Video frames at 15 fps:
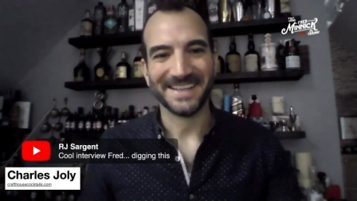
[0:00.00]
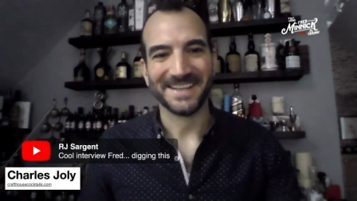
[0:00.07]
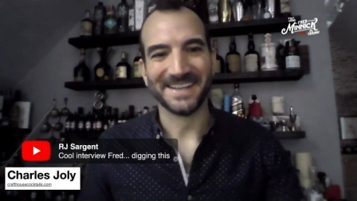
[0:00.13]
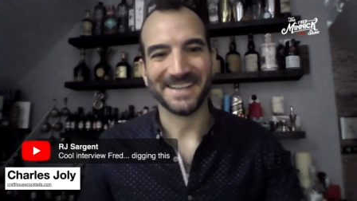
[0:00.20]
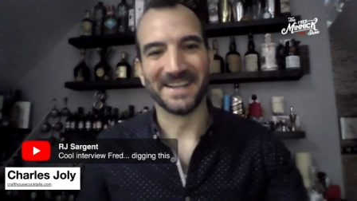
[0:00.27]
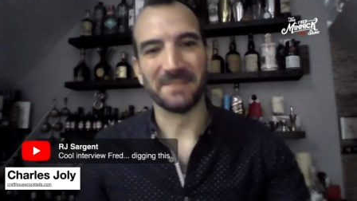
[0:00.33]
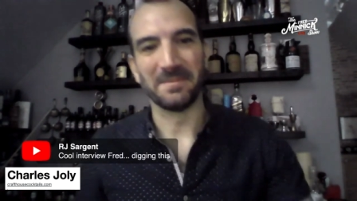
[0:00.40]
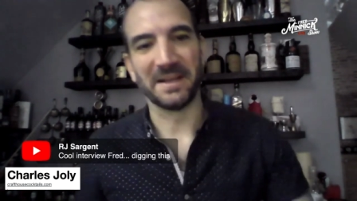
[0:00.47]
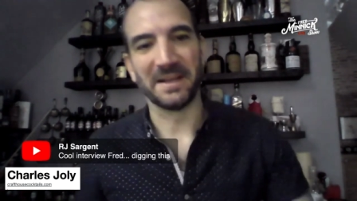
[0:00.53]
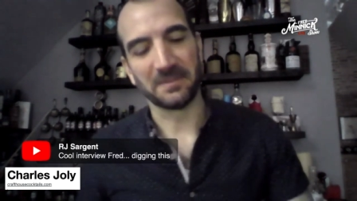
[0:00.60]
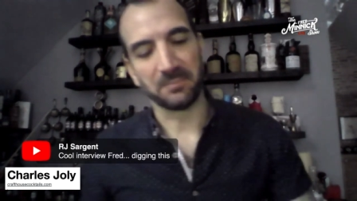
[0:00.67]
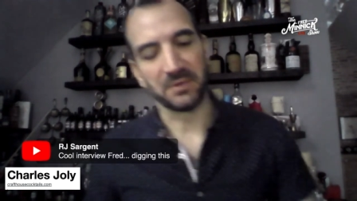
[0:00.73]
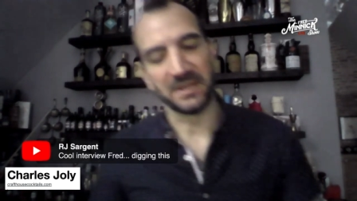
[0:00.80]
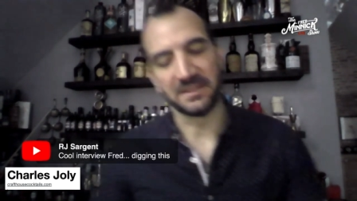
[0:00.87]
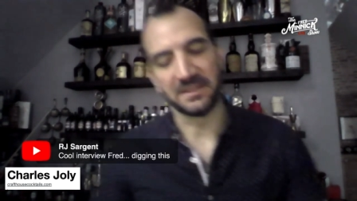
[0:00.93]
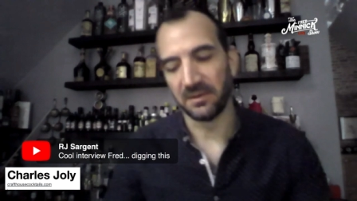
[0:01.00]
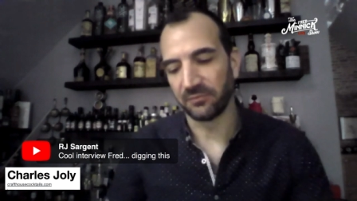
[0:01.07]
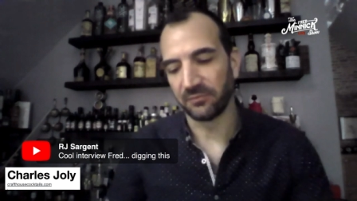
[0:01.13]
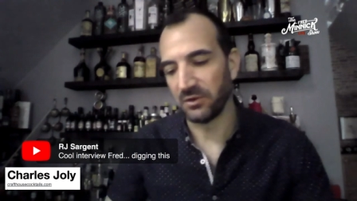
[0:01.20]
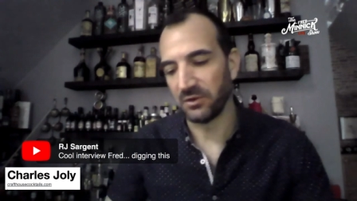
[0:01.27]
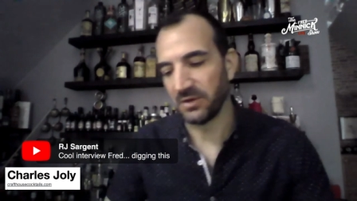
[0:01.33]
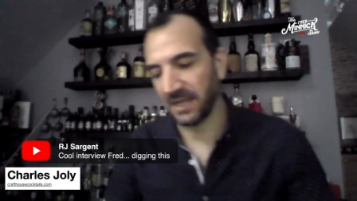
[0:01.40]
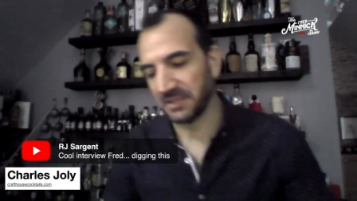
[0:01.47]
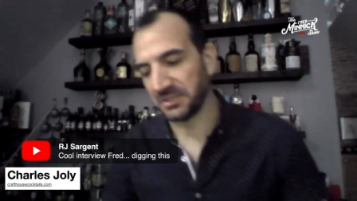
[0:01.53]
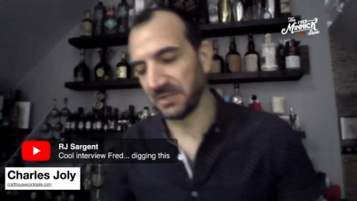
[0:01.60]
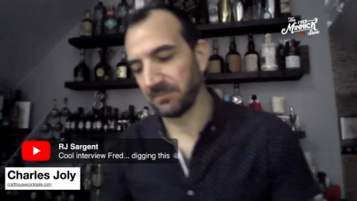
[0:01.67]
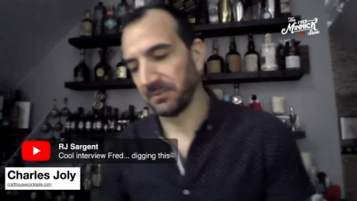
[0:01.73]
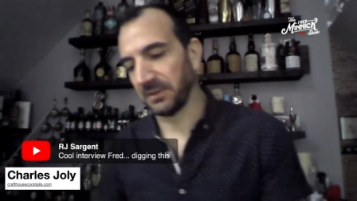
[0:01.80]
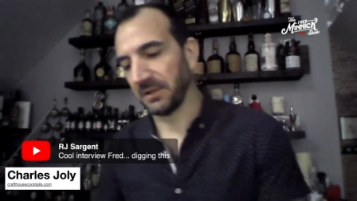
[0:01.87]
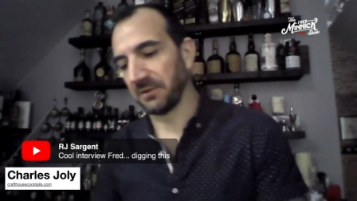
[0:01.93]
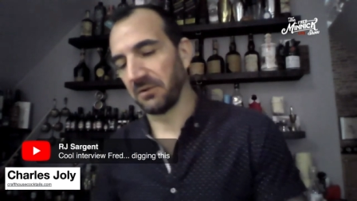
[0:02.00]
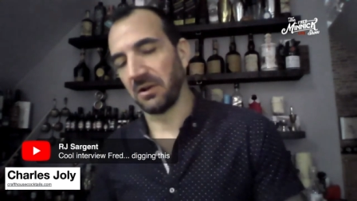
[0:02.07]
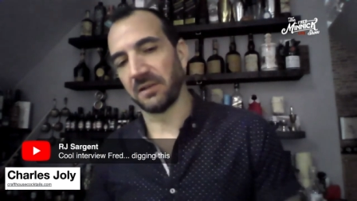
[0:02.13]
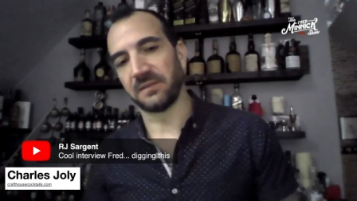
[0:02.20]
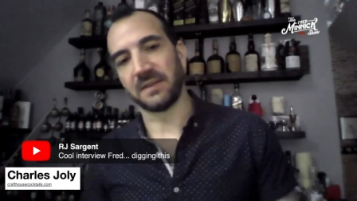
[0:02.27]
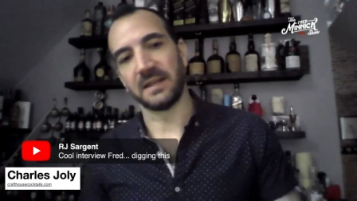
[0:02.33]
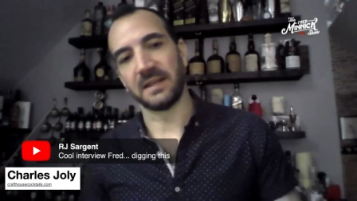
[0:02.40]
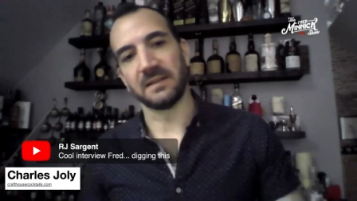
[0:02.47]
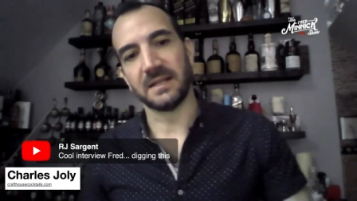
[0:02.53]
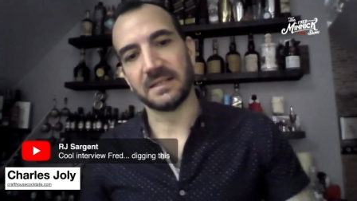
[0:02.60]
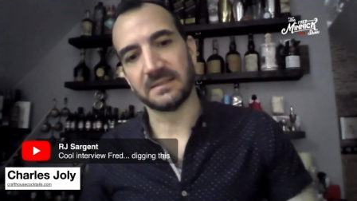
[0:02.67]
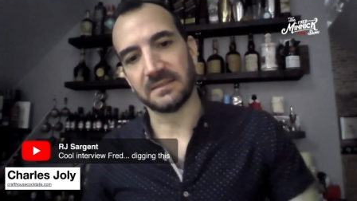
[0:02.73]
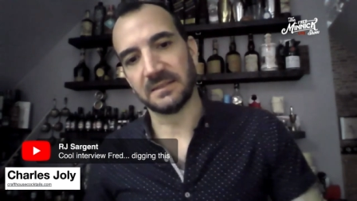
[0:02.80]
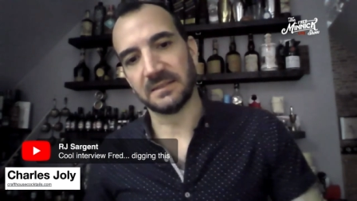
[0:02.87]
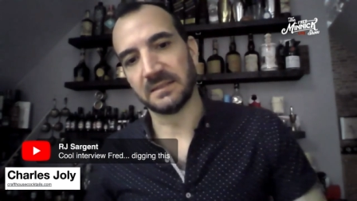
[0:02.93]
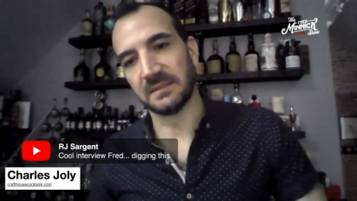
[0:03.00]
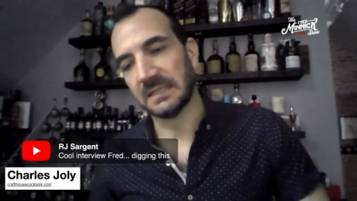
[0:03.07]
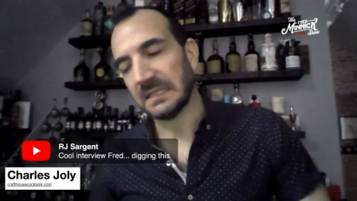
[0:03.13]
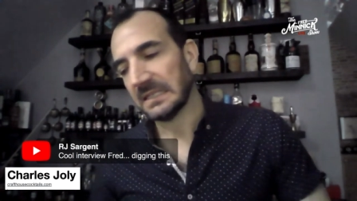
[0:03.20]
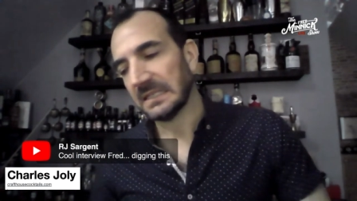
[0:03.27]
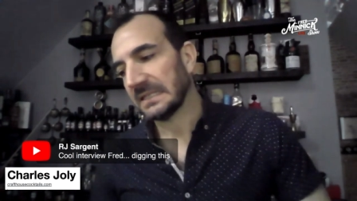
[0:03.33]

Makes it pretty tough. So you can't ship really across state lines legally.